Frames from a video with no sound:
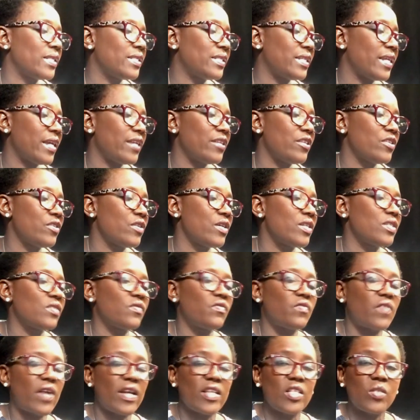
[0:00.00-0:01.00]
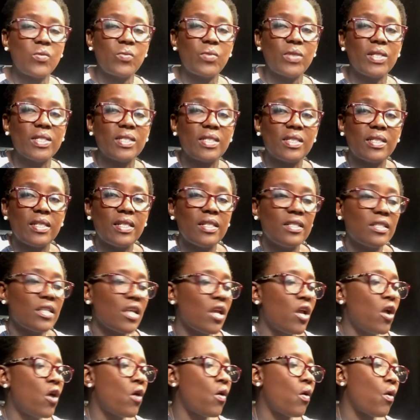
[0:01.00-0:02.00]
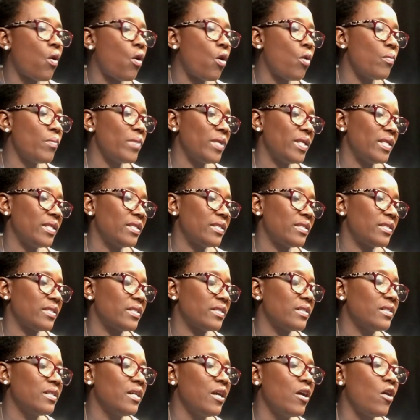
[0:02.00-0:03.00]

tenure as Vice President or Minister,